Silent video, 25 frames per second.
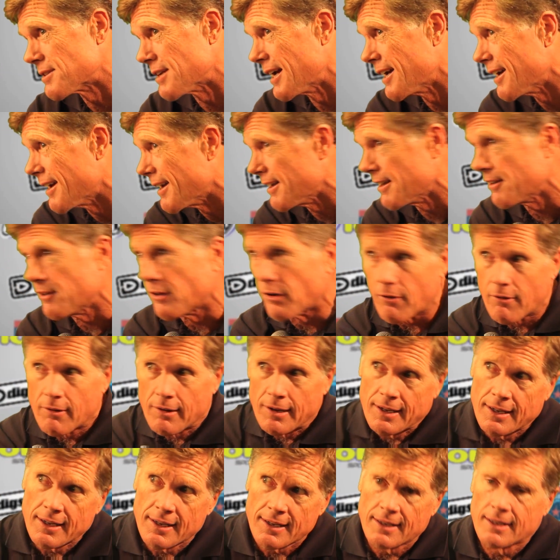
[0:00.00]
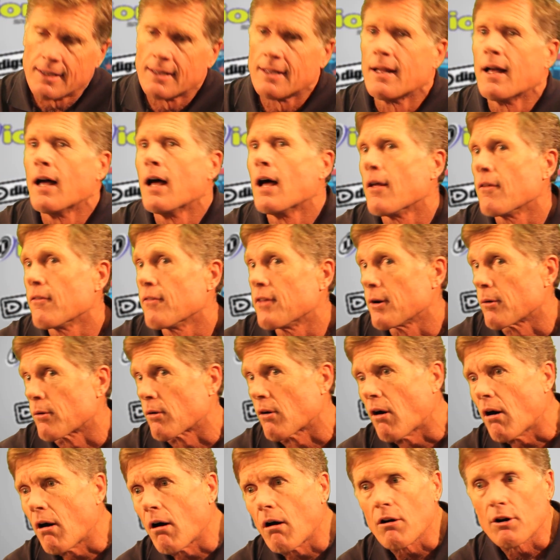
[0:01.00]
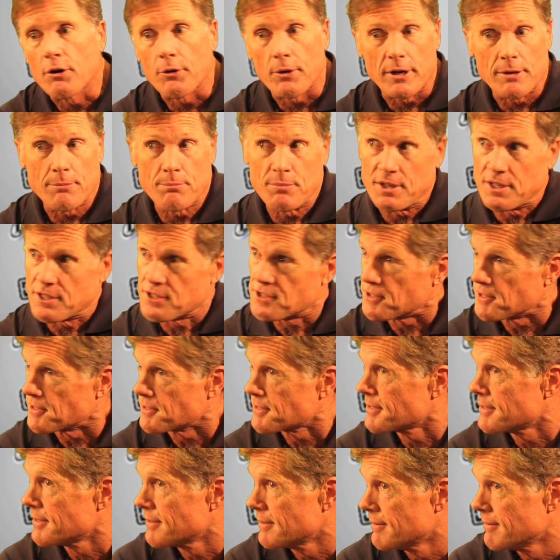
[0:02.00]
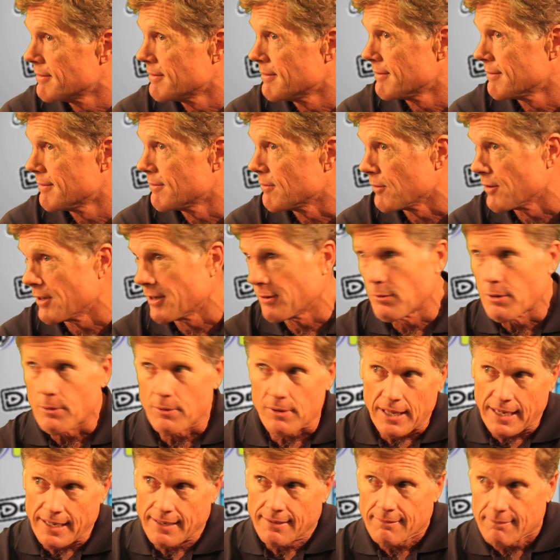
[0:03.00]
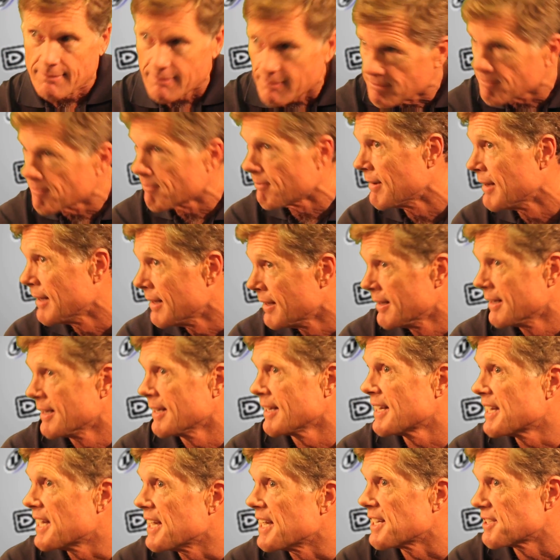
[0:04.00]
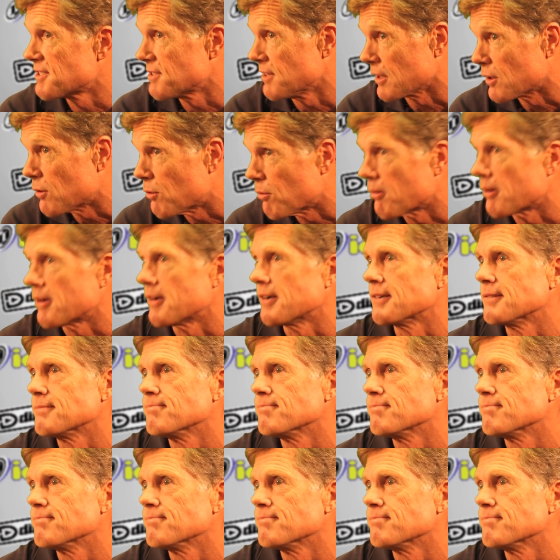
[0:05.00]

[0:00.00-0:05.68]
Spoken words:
They were all great beaches. We were like kings of the court.